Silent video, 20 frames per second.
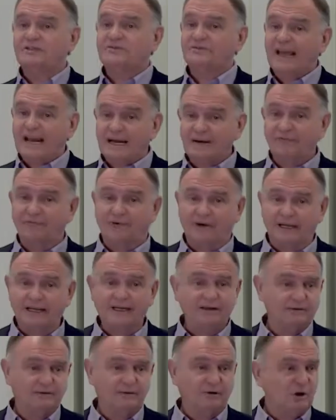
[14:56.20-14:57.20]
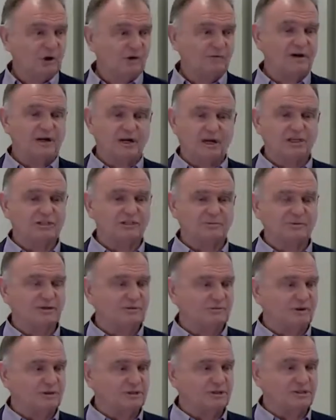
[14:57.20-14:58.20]
thankfully all of our customers
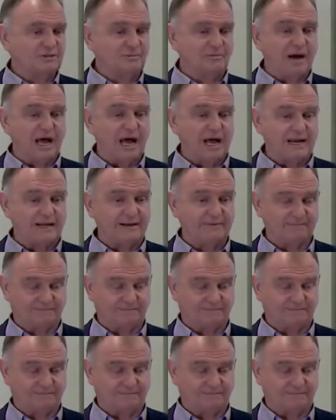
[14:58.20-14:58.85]
wanted to buy.